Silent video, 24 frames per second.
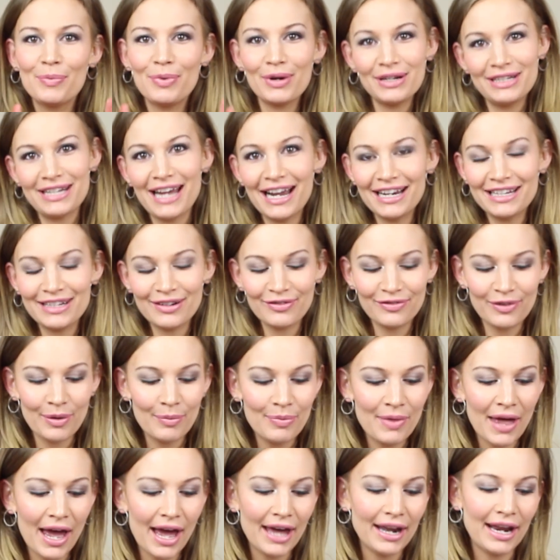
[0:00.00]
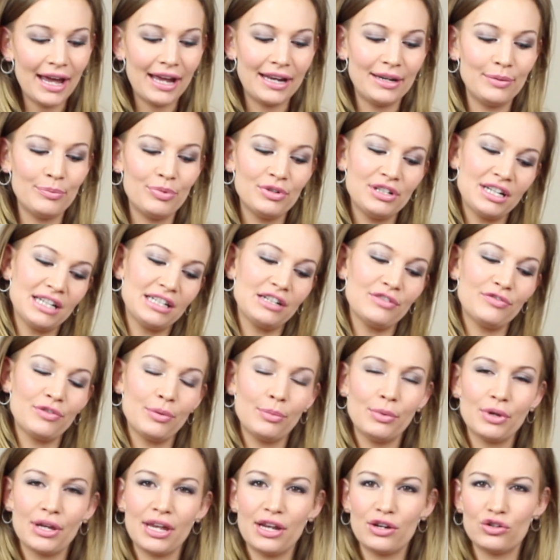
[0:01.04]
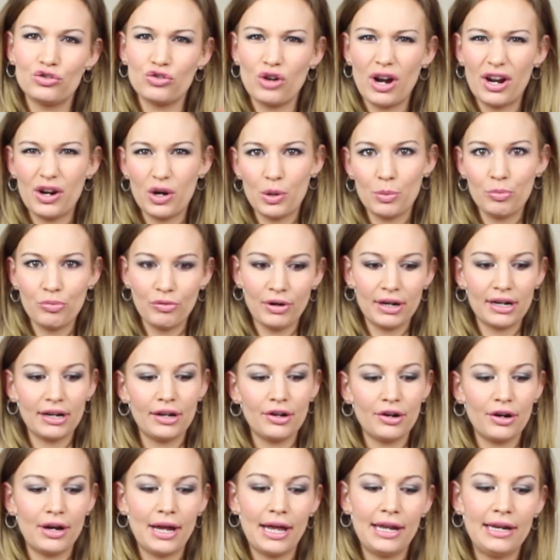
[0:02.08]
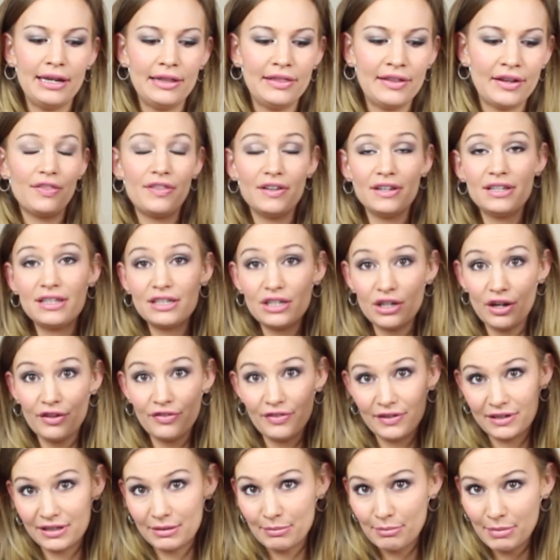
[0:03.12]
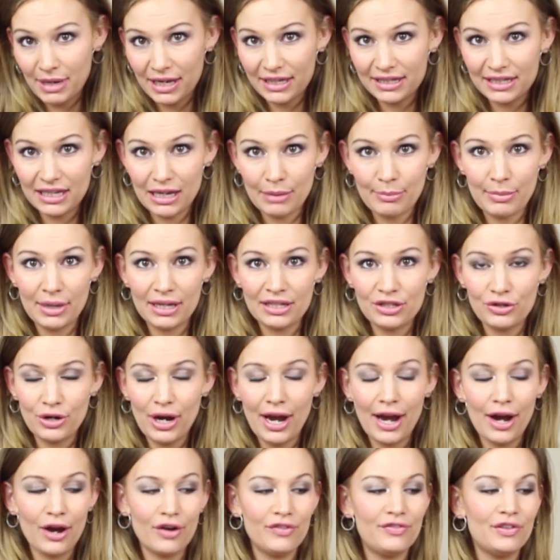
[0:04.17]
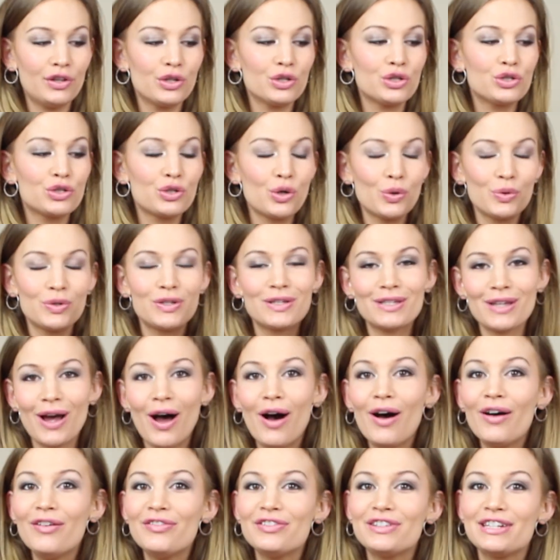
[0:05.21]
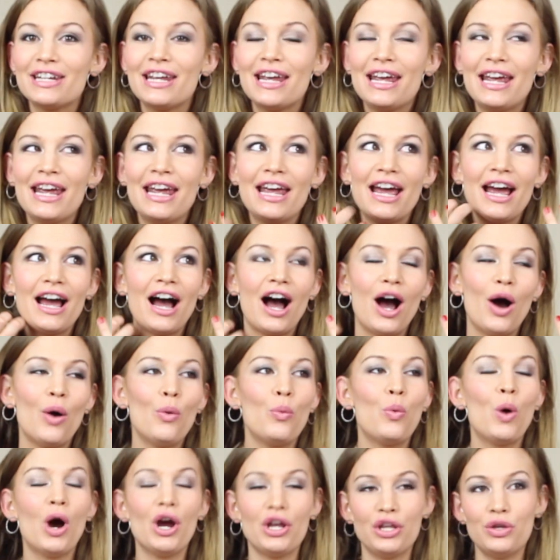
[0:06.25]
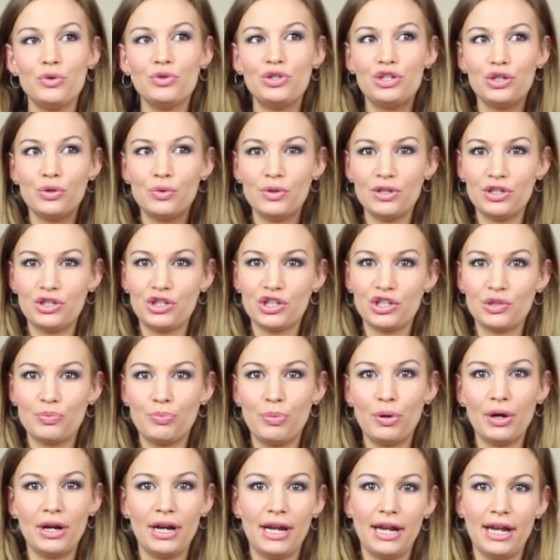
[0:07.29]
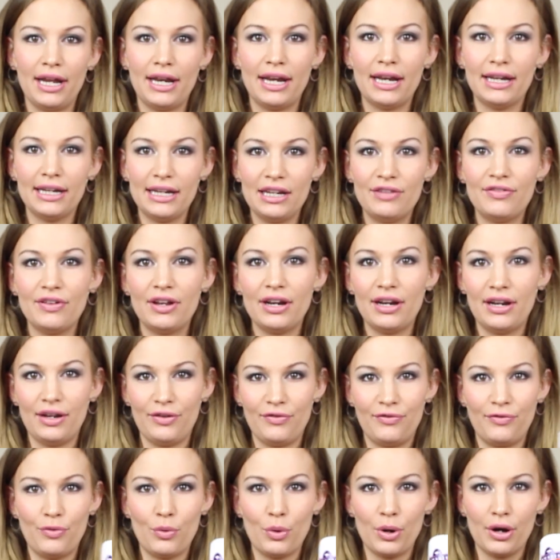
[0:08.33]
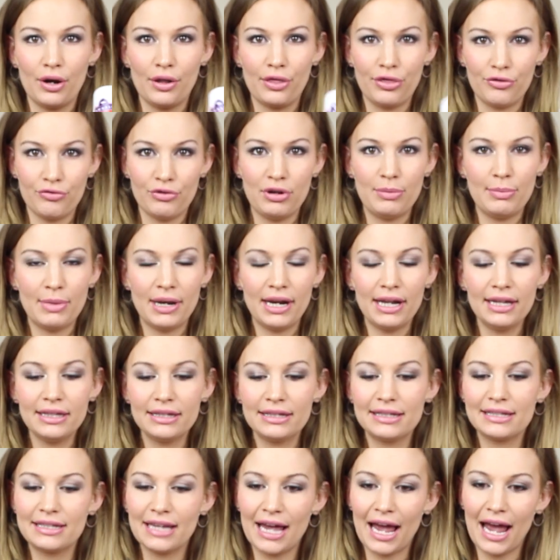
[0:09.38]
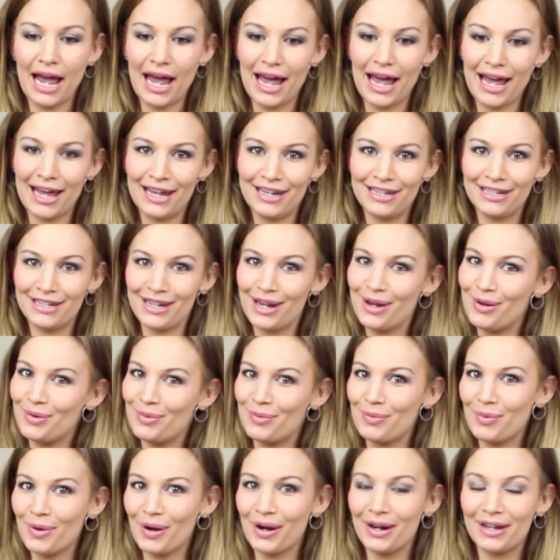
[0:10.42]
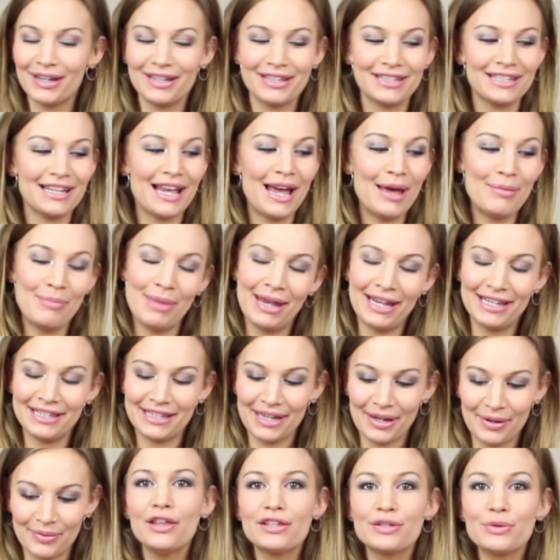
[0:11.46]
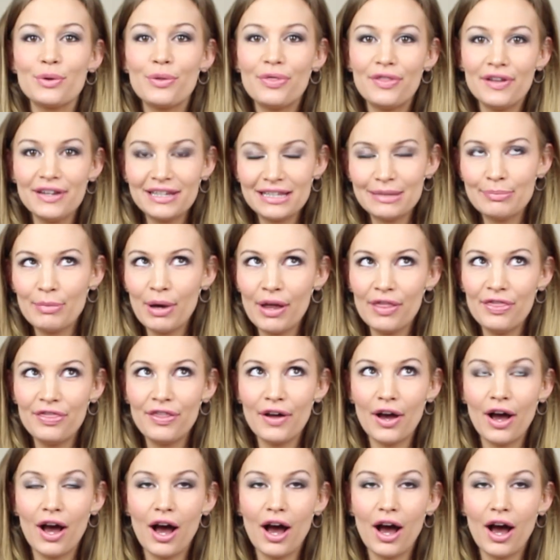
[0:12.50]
protect it from that and protect it from looking dry or brittle or anything. This stuff is amazing. It makes your hair feel so soft. What you do is just put it in and leave it for 3 minutes, and it works amazing. So this month